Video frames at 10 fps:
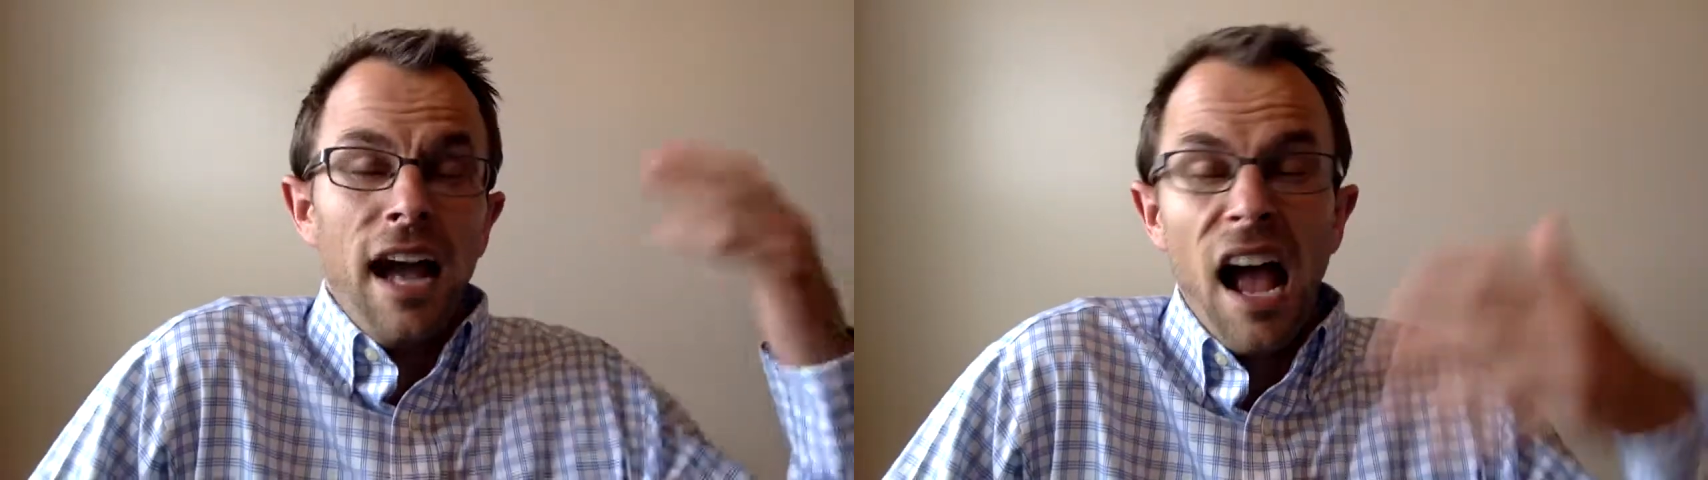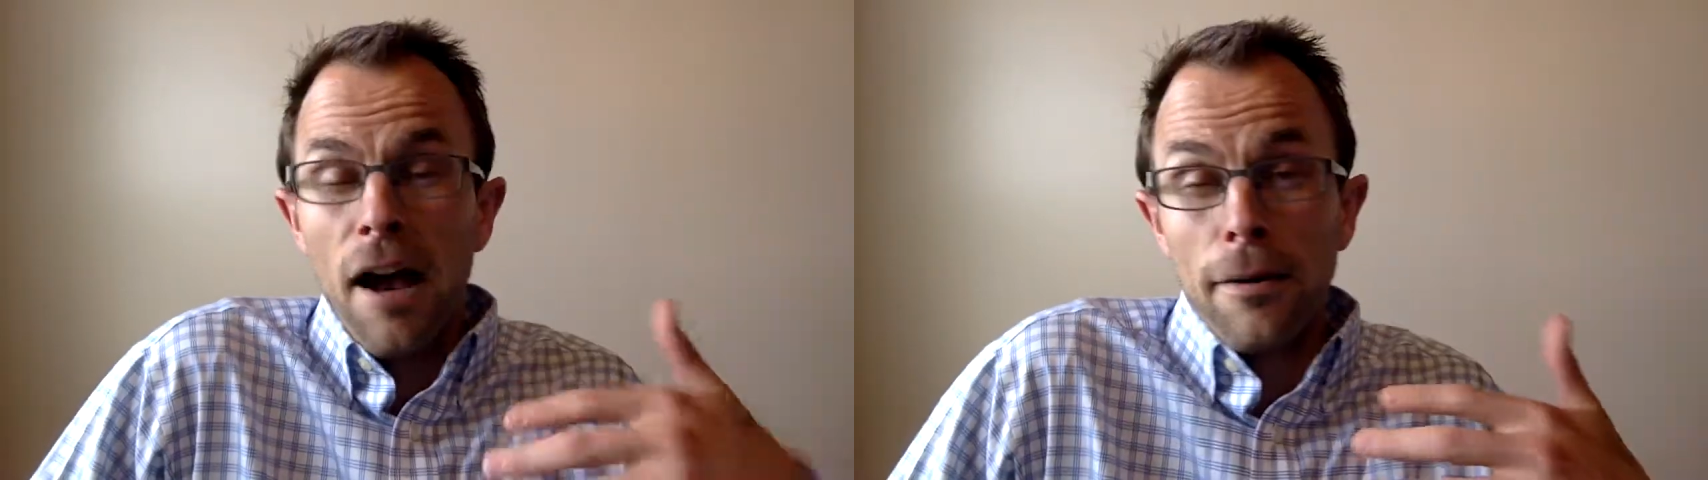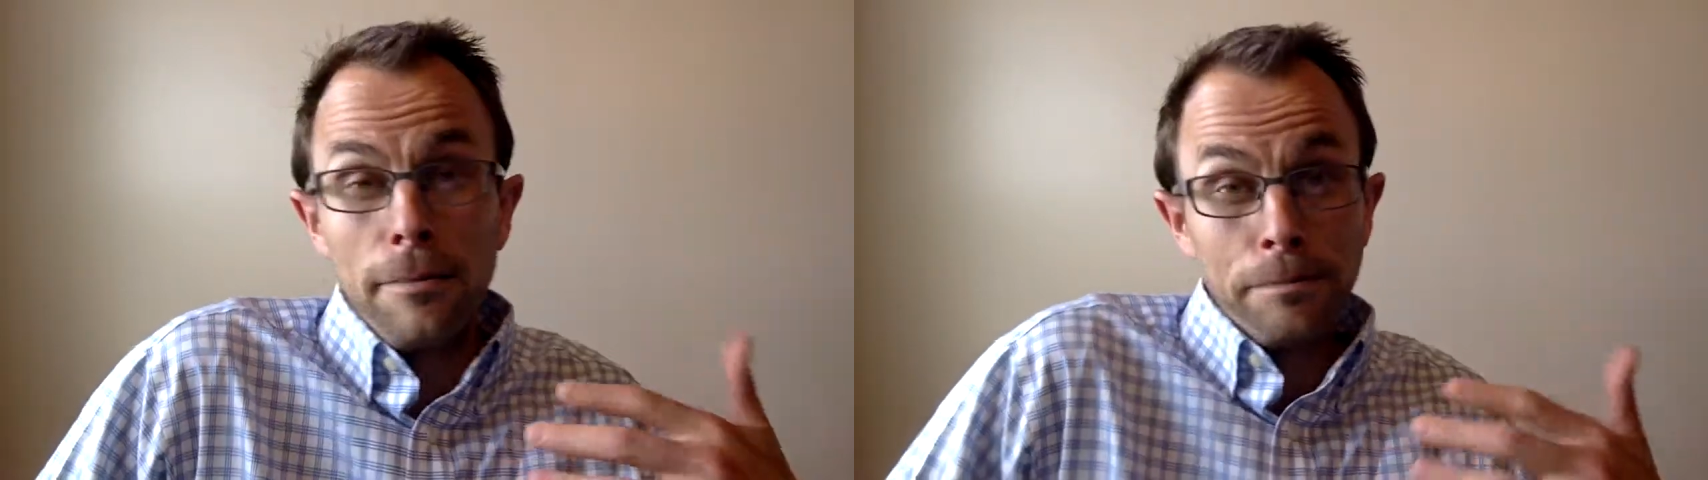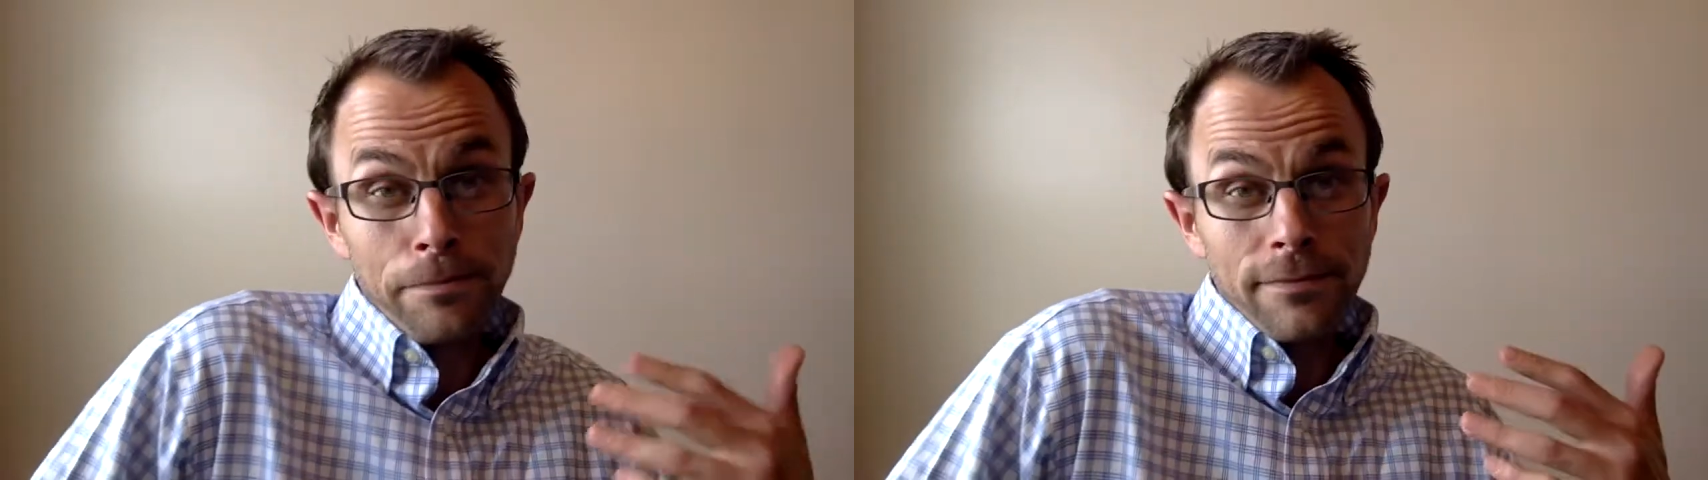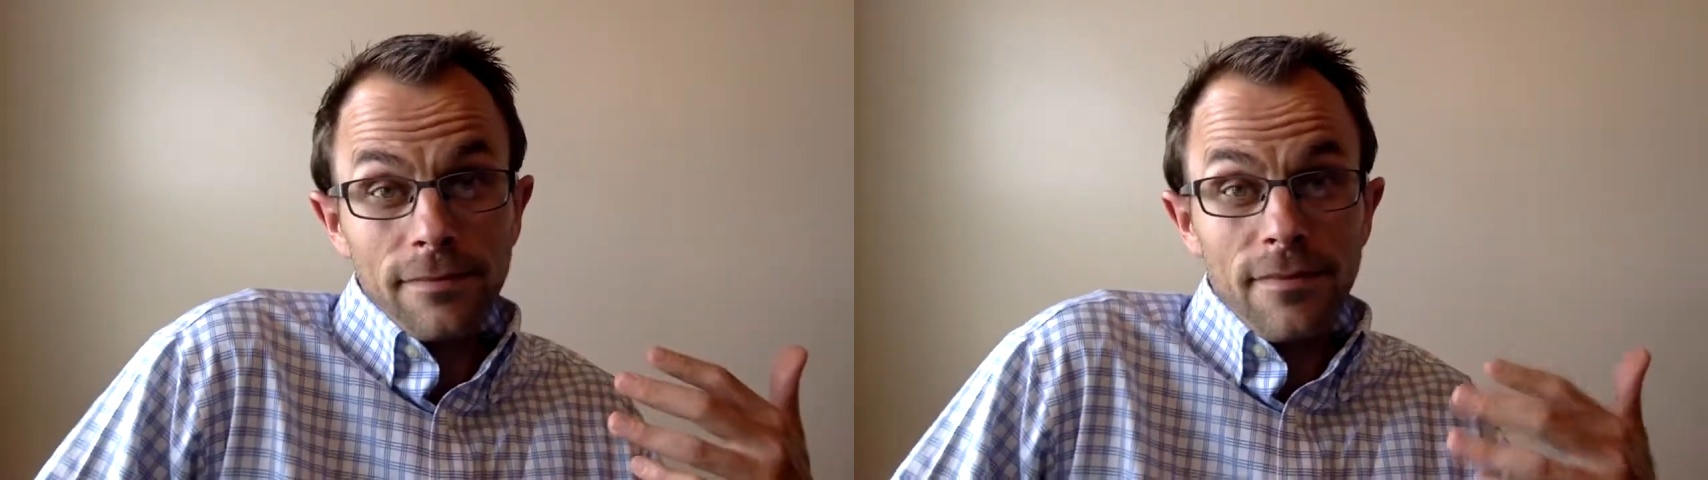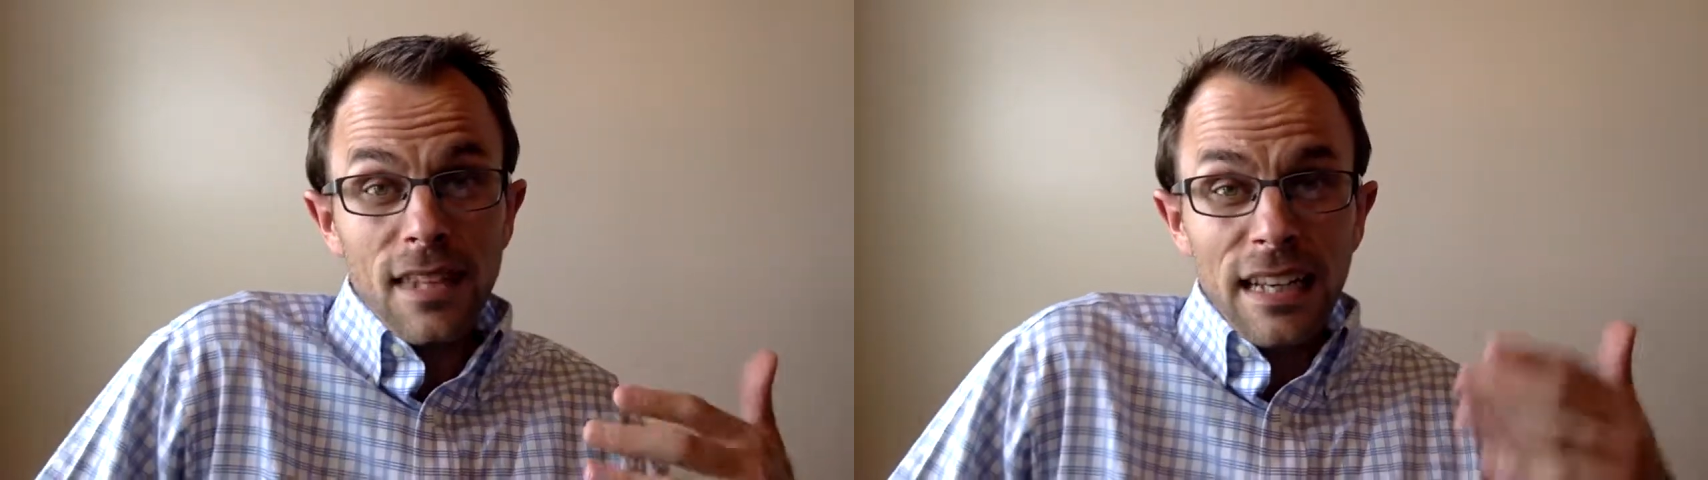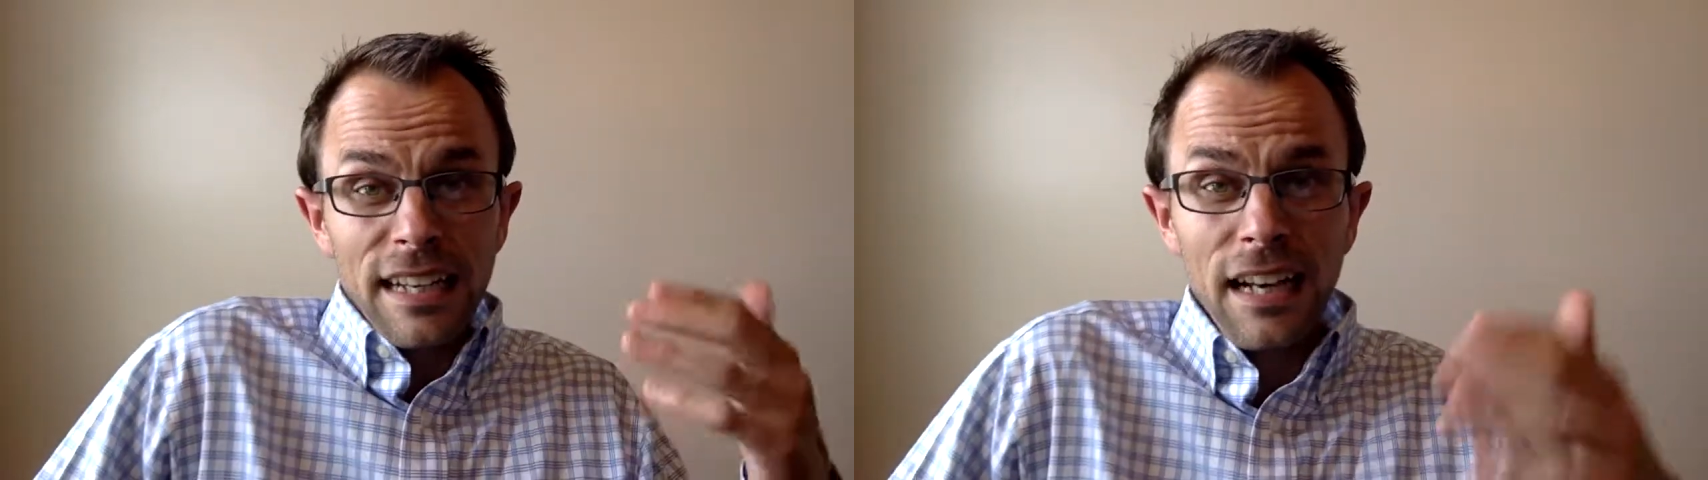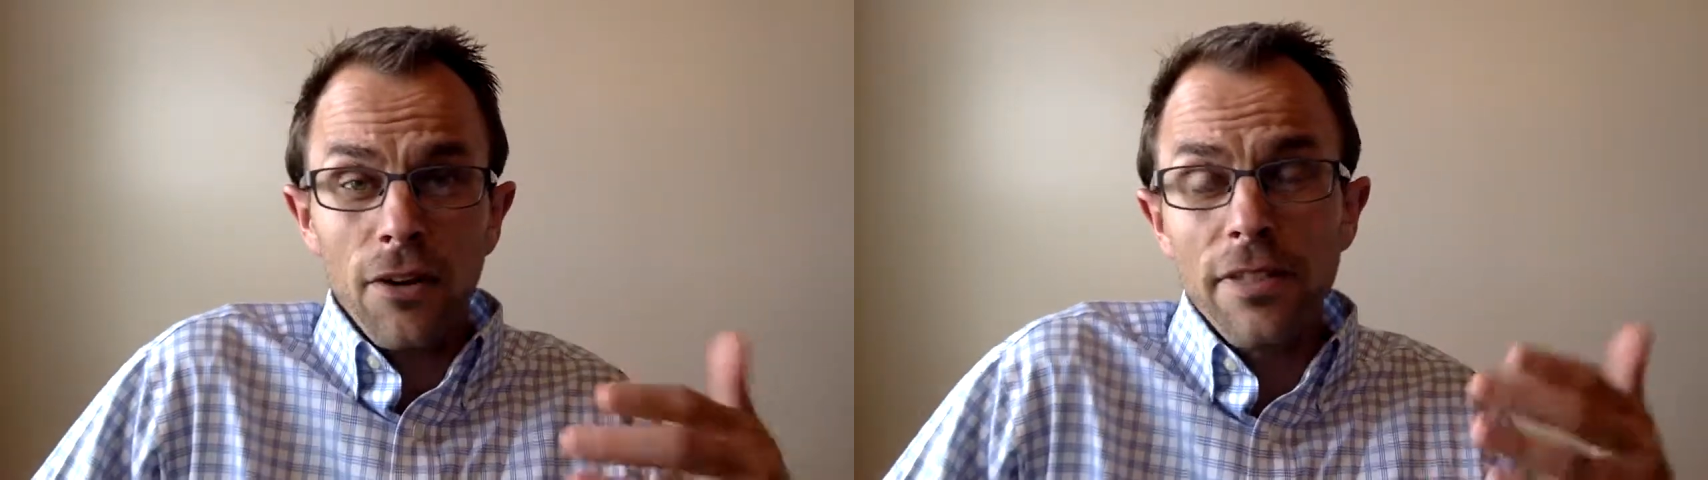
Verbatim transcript: Um, you know,